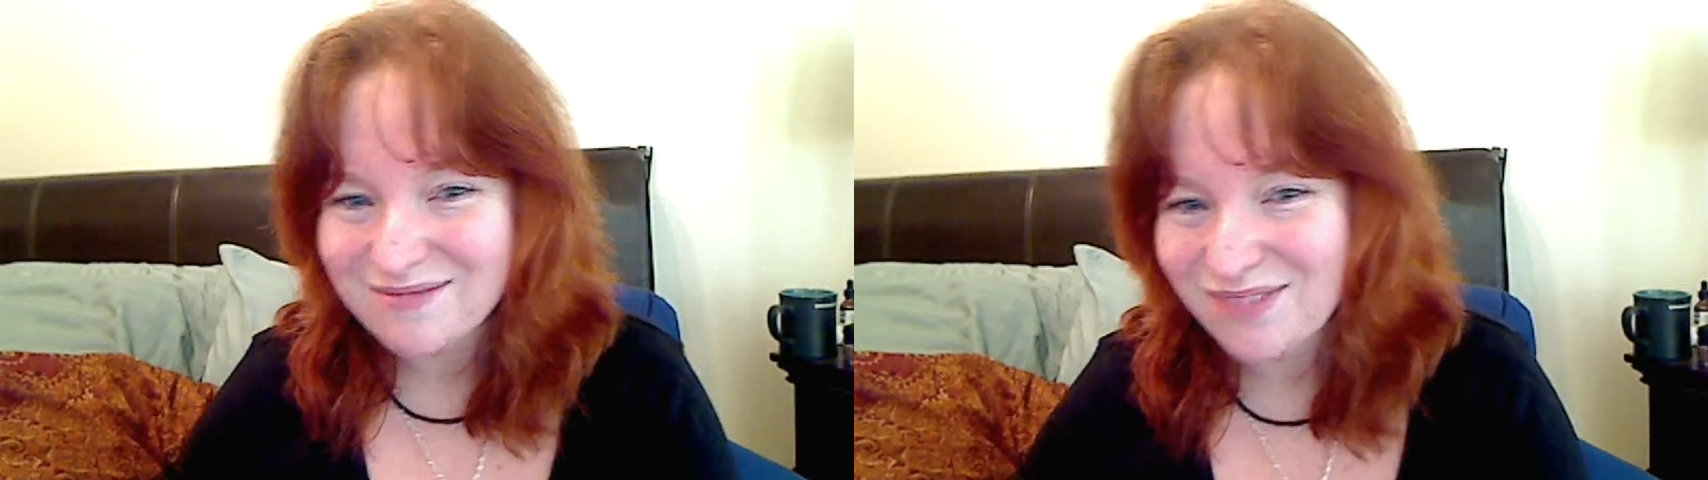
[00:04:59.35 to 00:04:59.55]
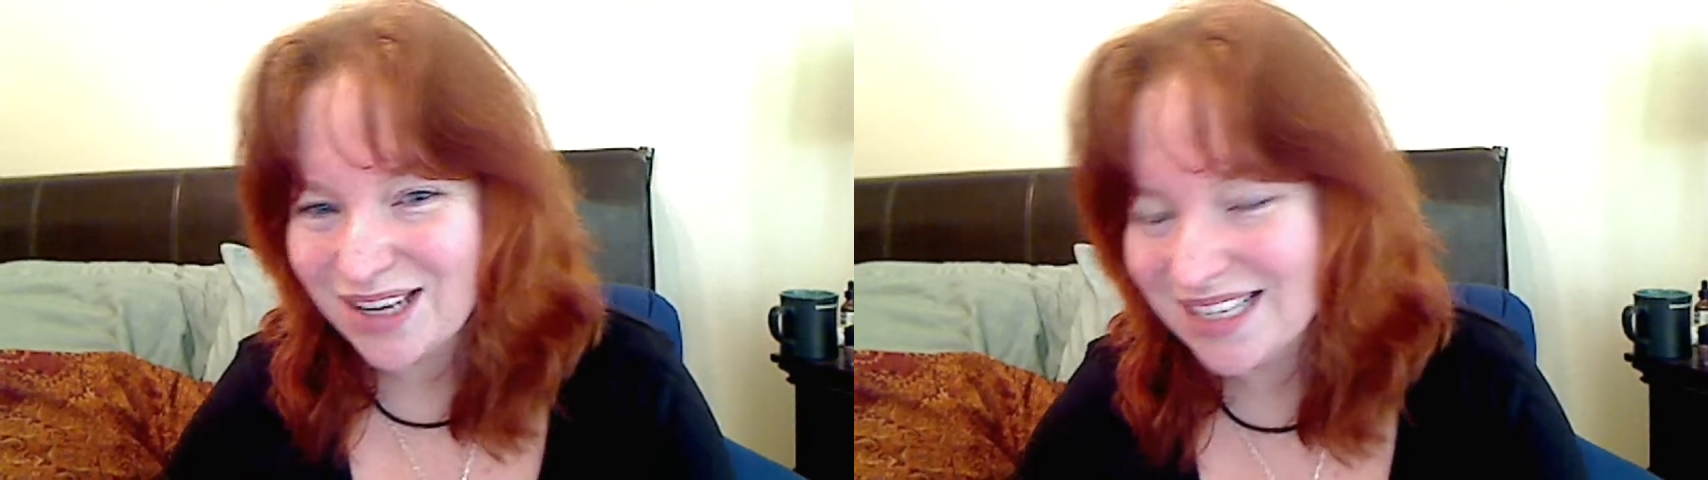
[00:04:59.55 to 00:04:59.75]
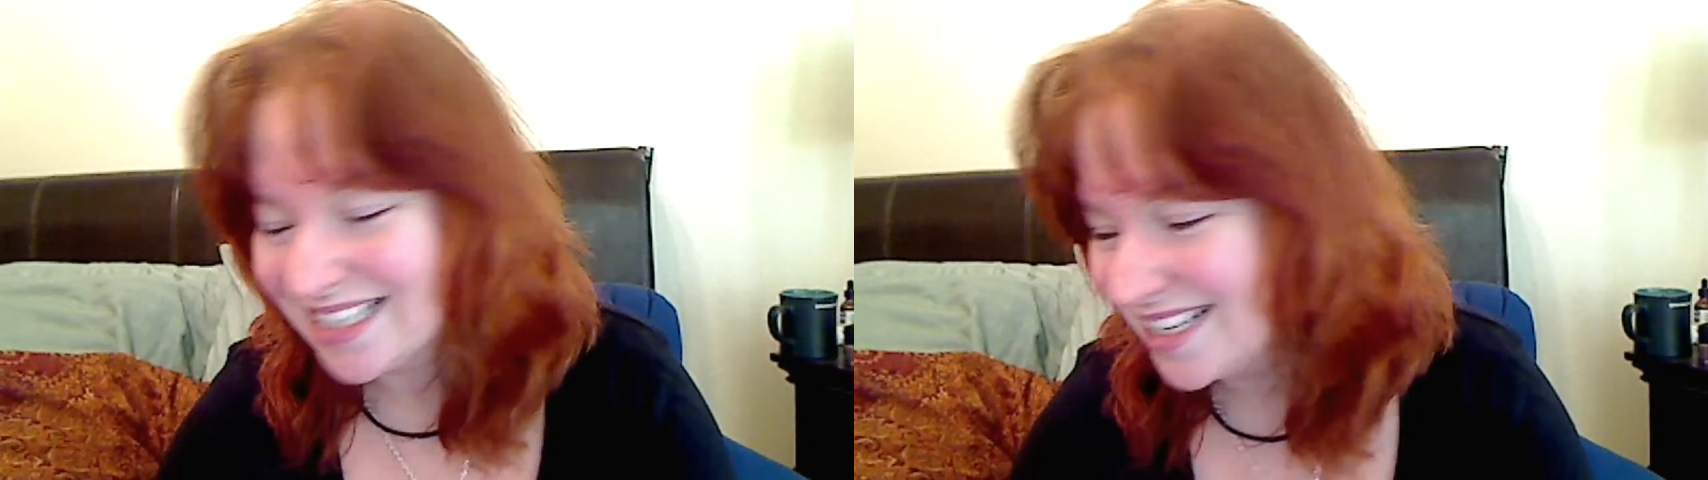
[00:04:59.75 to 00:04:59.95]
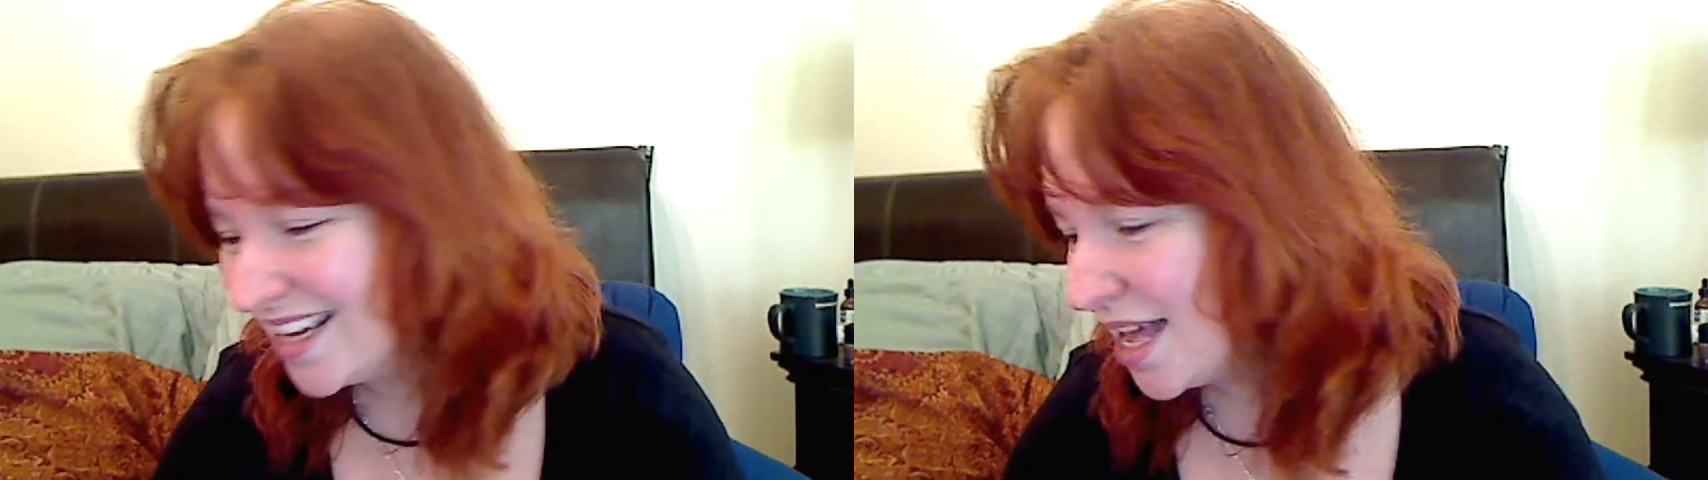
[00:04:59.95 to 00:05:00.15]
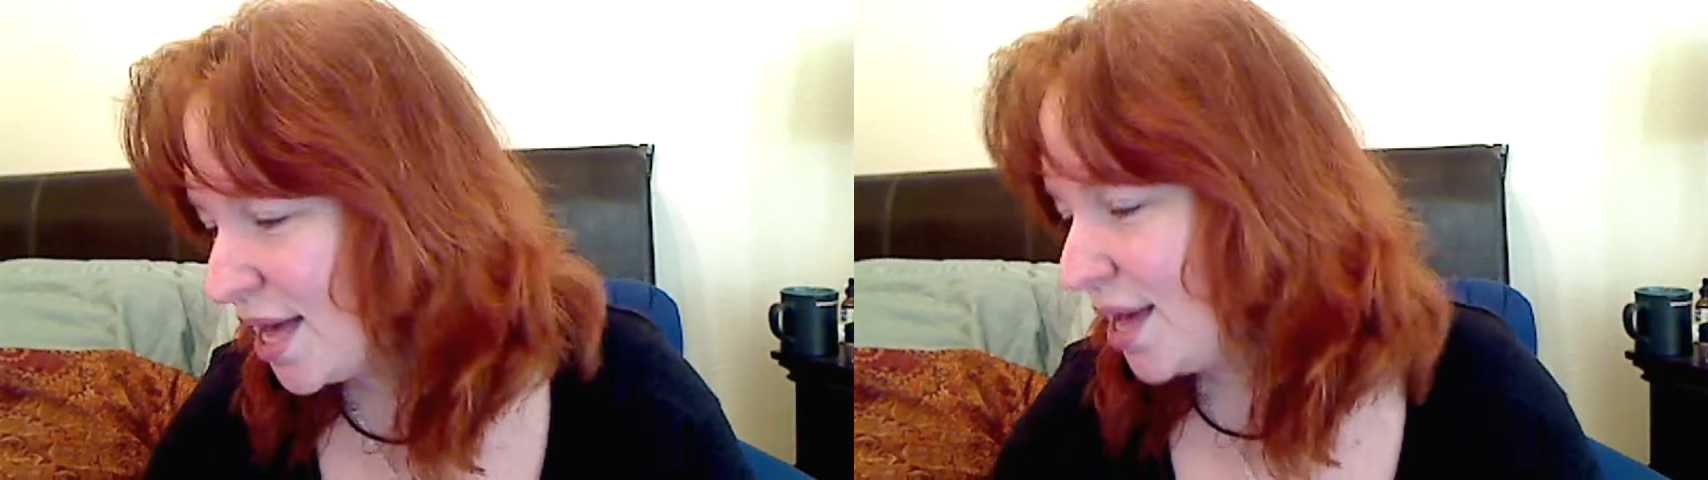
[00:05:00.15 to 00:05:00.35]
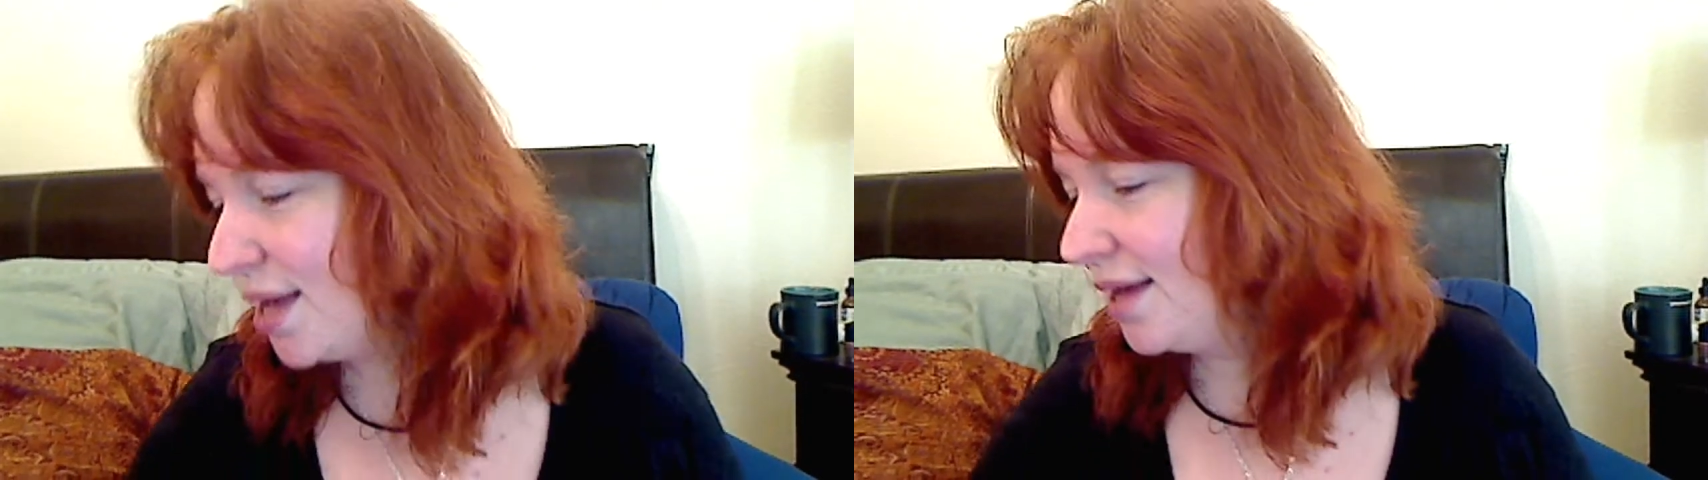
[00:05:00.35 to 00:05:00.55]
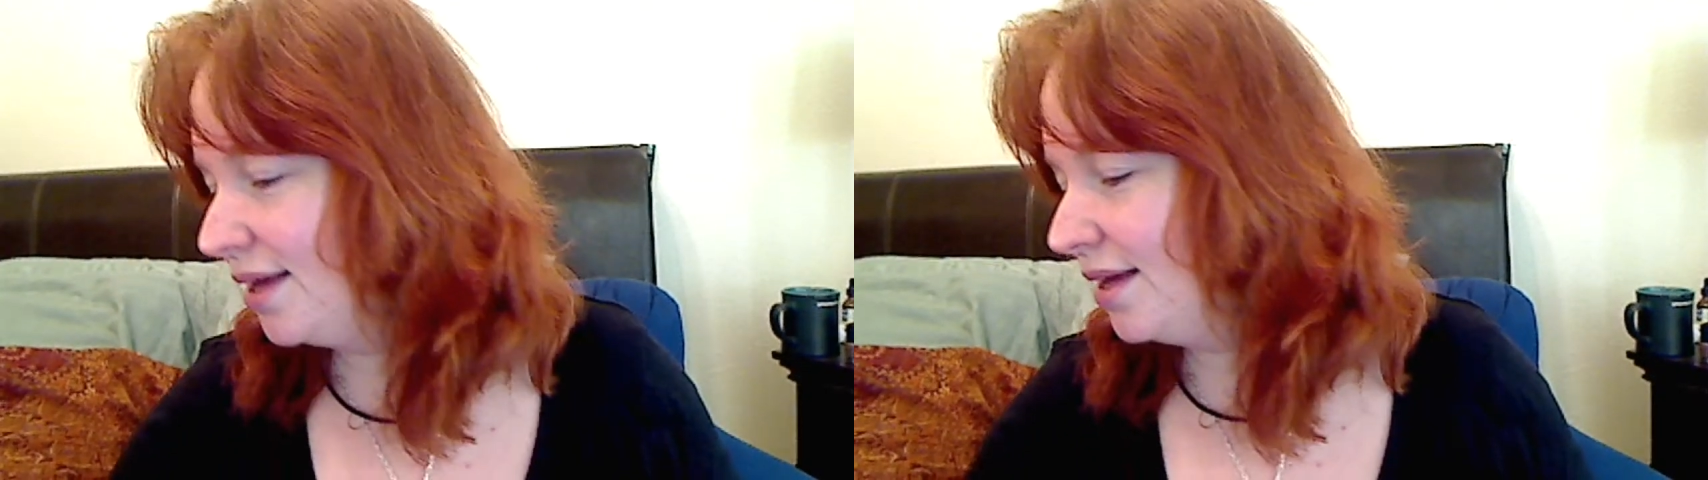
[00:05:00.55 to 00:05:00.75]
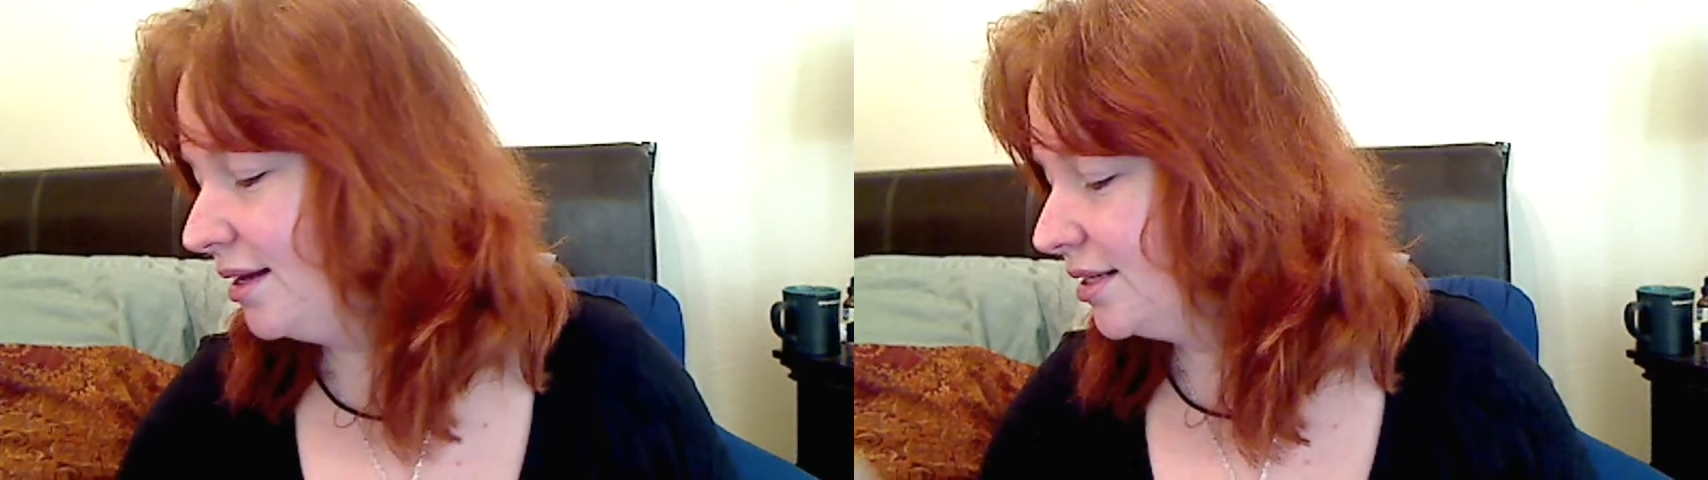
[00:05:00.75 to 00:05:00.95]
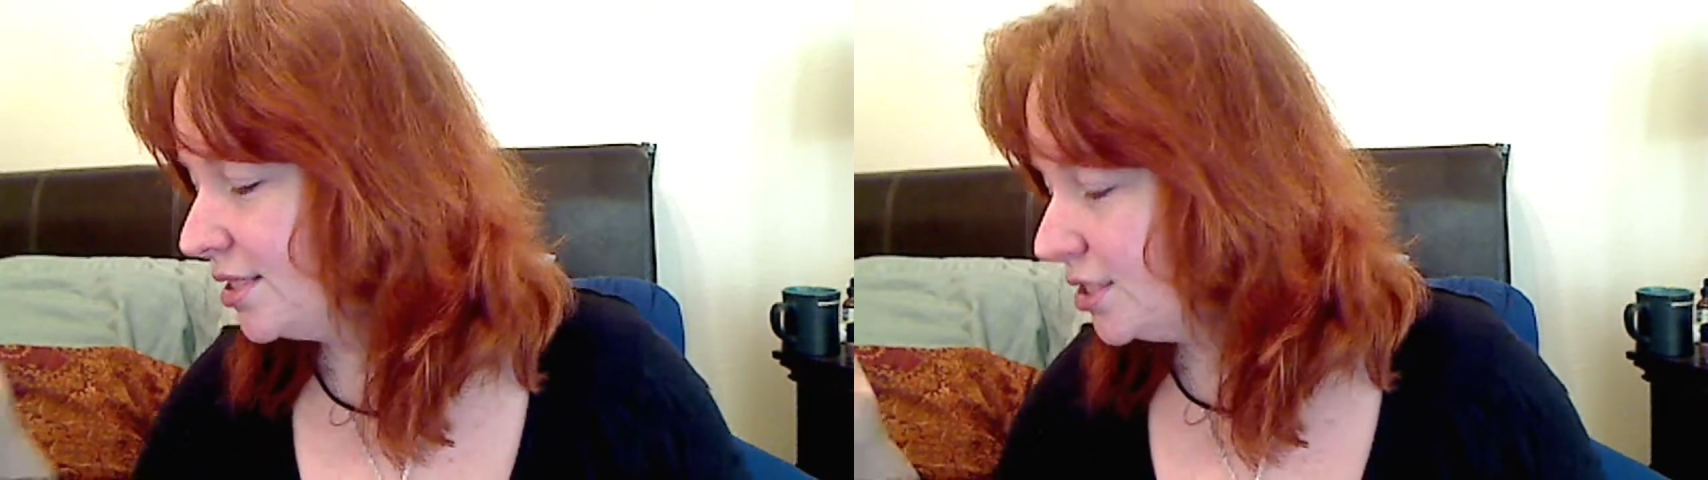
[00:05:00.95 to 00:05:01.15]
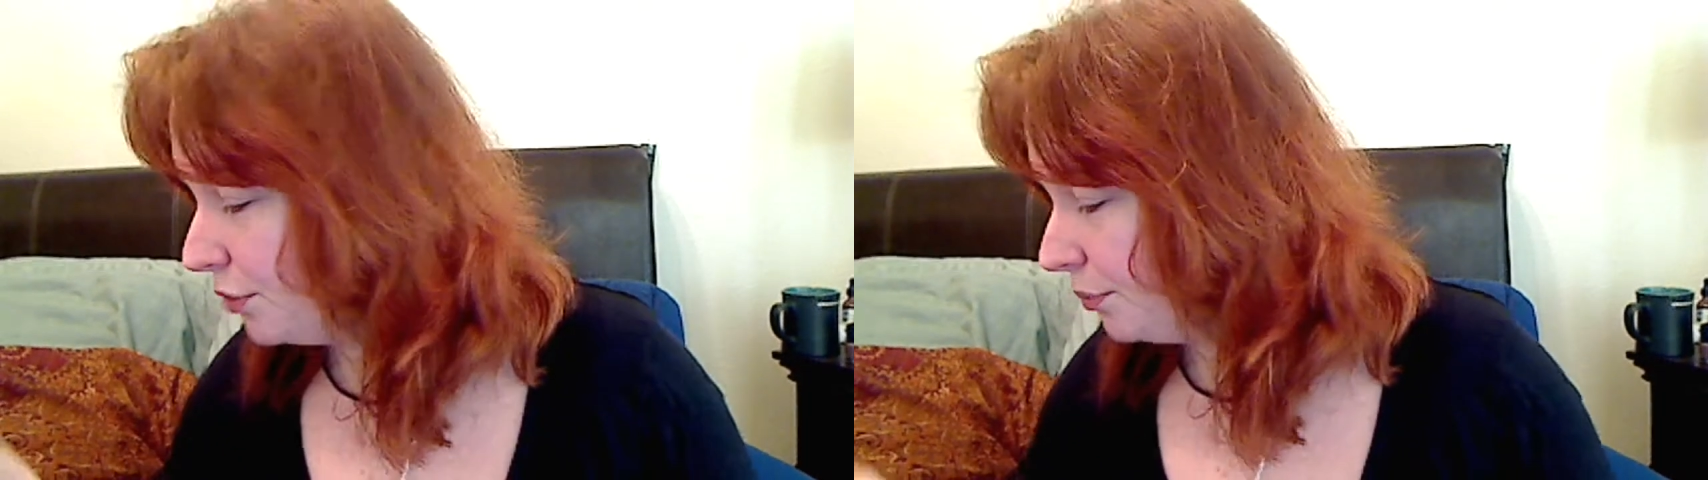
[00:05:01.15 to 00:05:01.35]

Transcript: vanity. So,